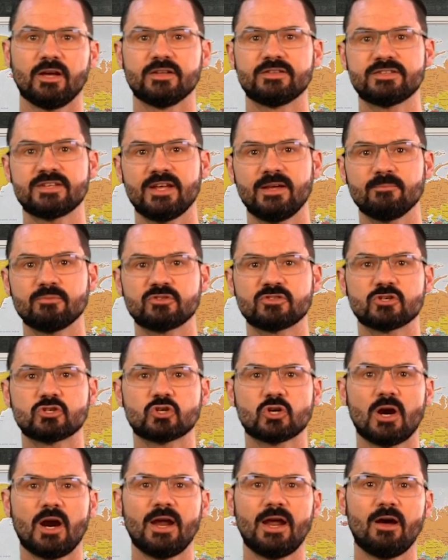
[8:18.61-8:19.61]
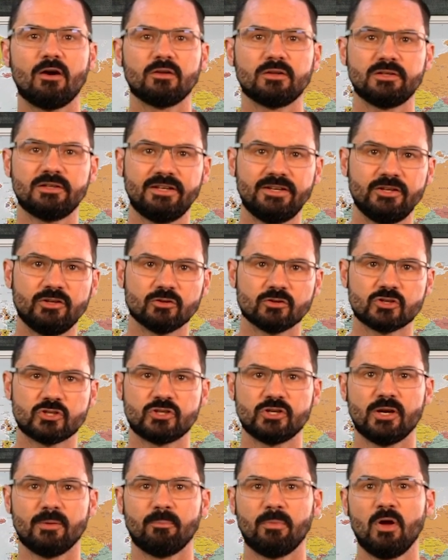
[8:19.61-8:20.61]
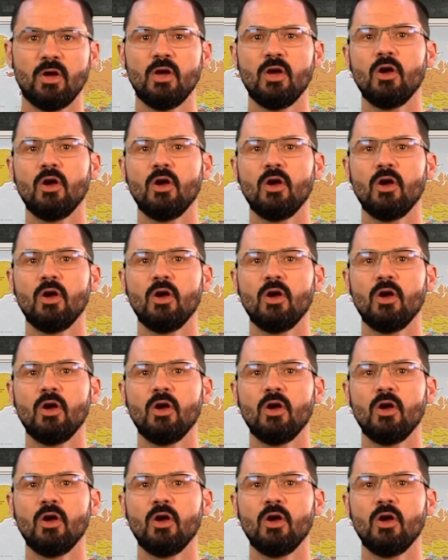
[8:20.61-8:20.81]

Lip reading: attempts to try out leadership,